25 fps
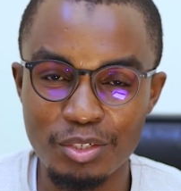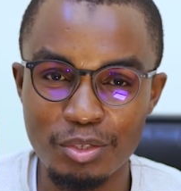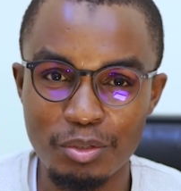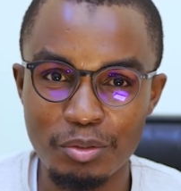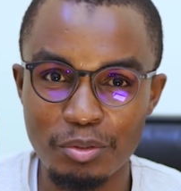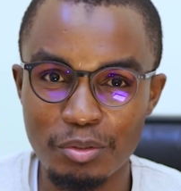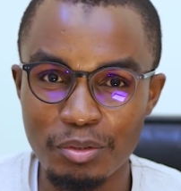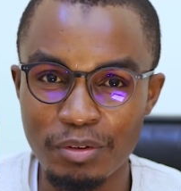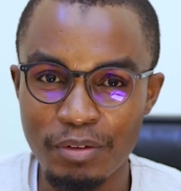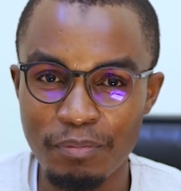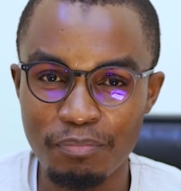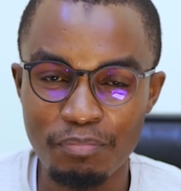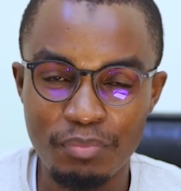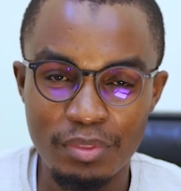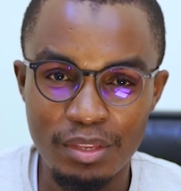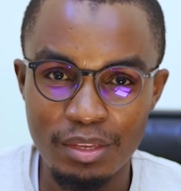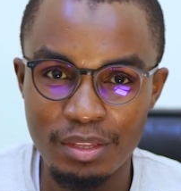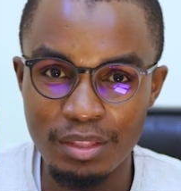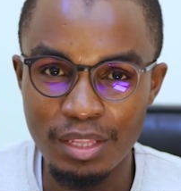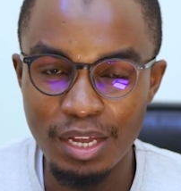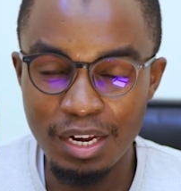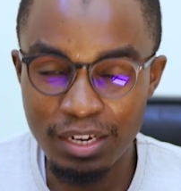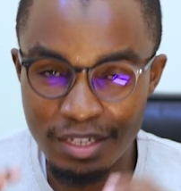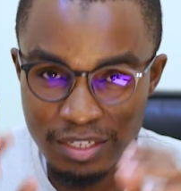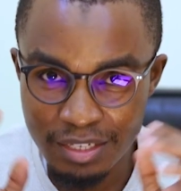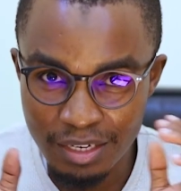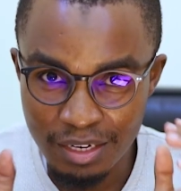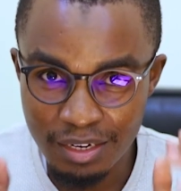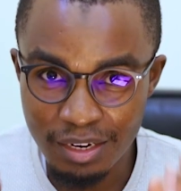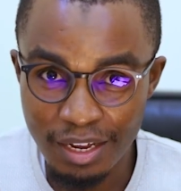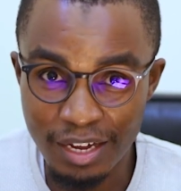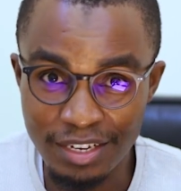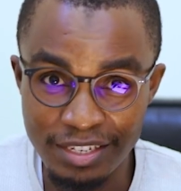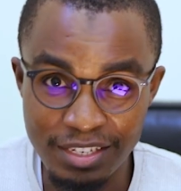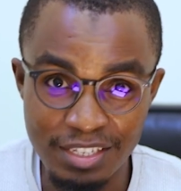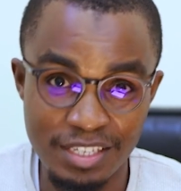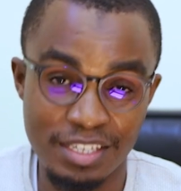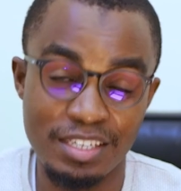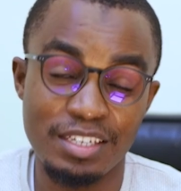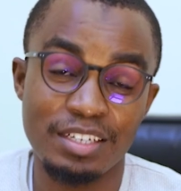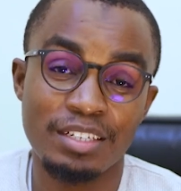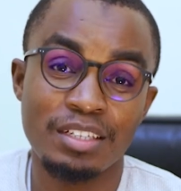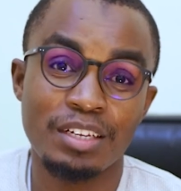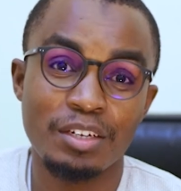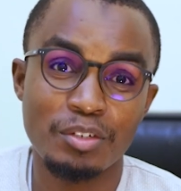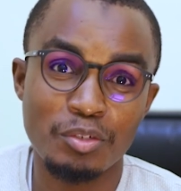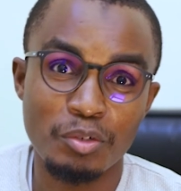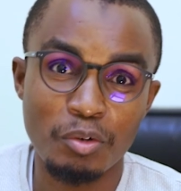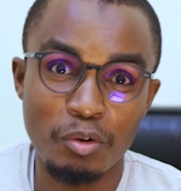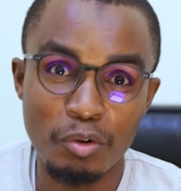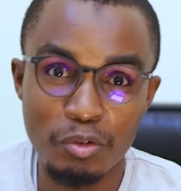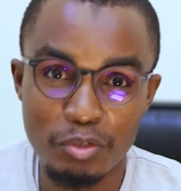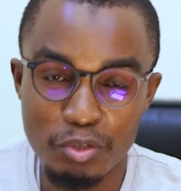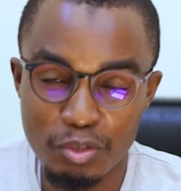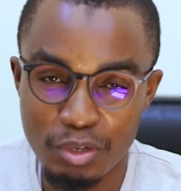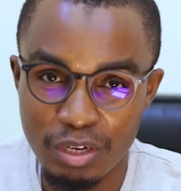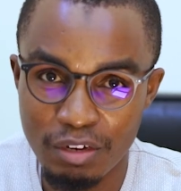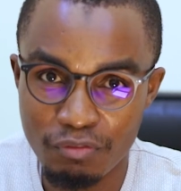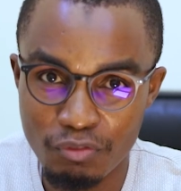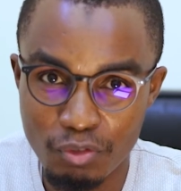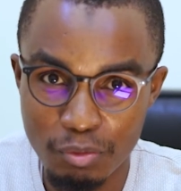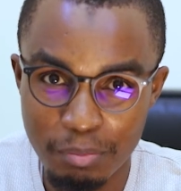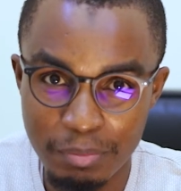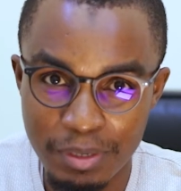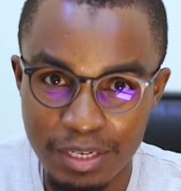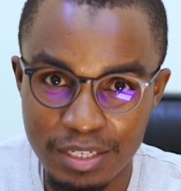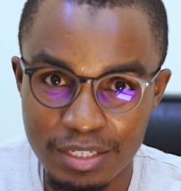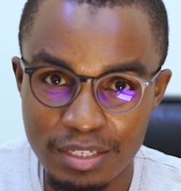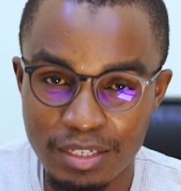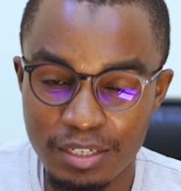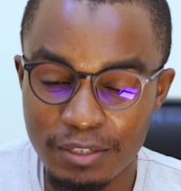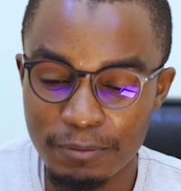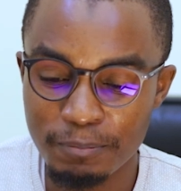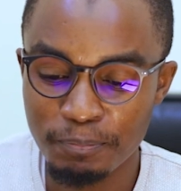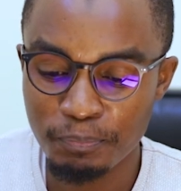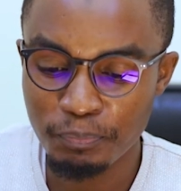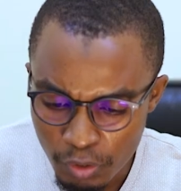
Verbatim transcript: So that is an, a skill that you also have to master.